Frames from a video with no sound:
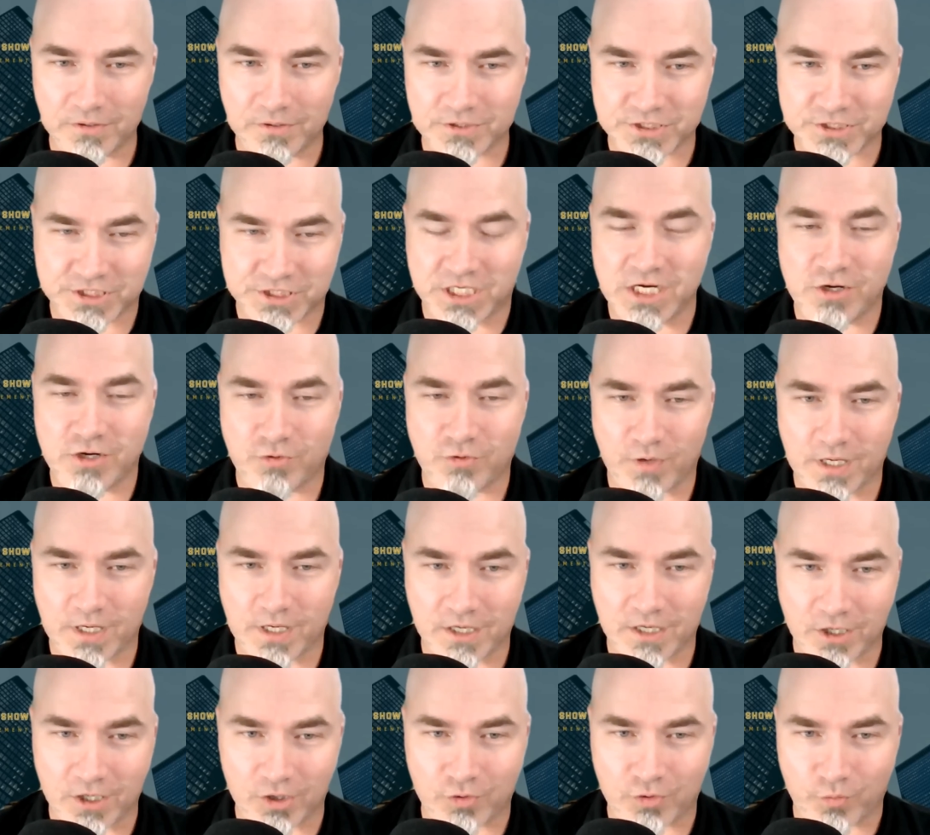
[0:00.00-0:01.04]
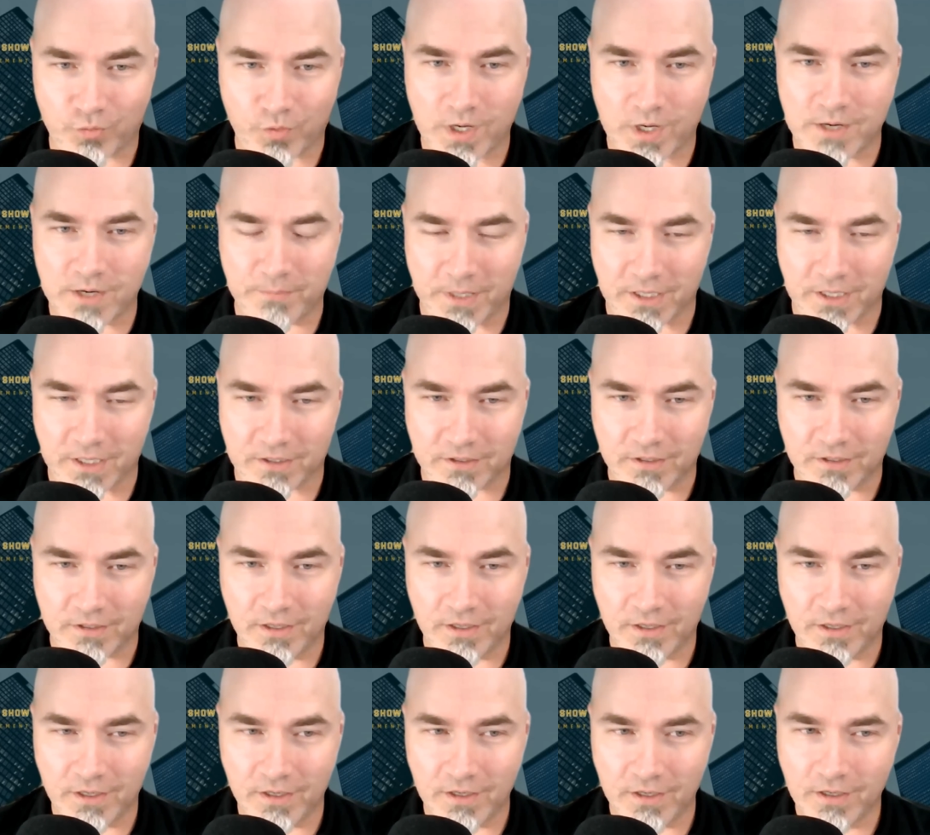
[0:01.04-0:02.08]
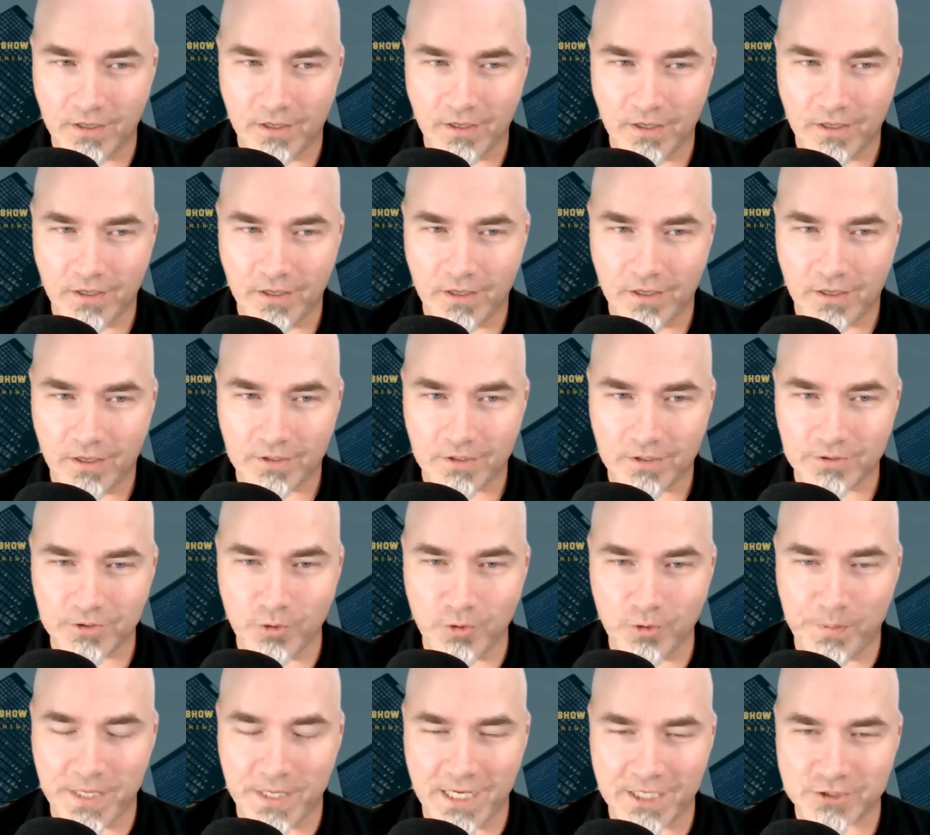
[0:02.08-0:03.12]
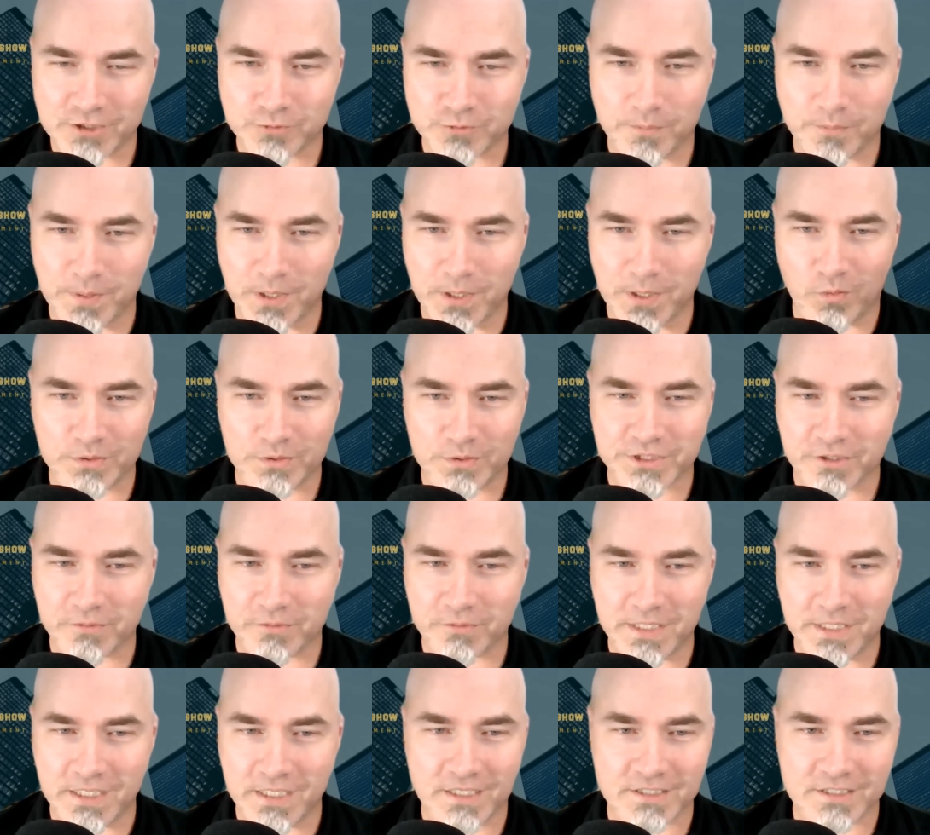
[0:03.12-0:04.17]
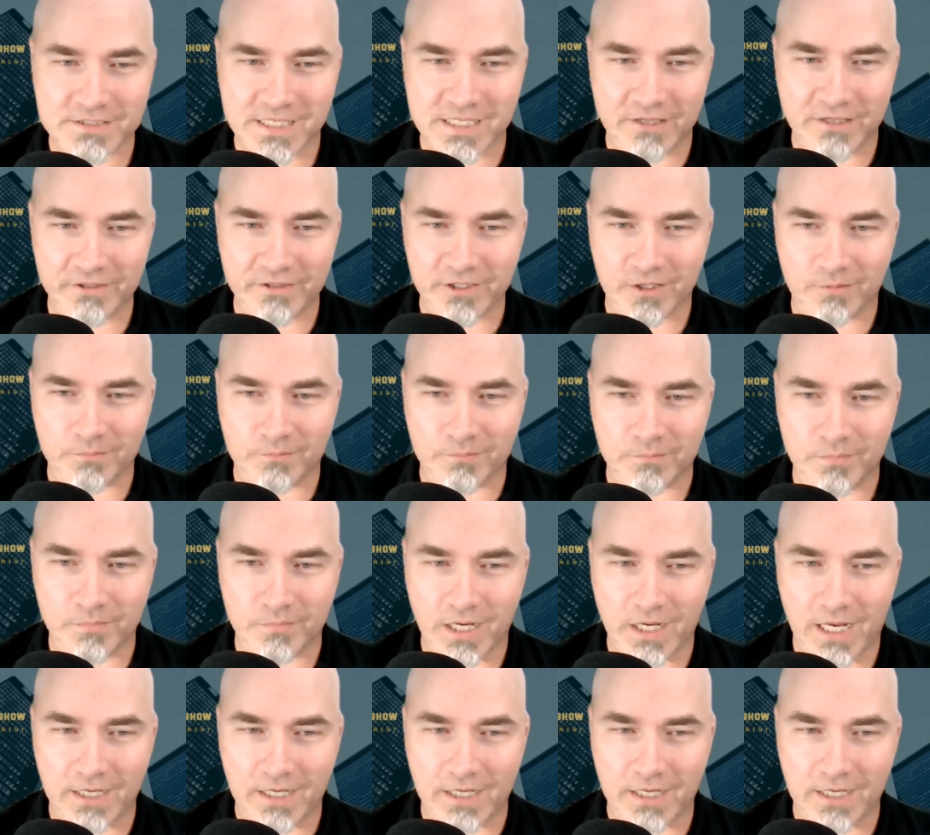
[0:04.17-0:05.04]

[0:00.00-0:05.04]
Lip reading: secret agreement, UPS would be going to the media and telling them,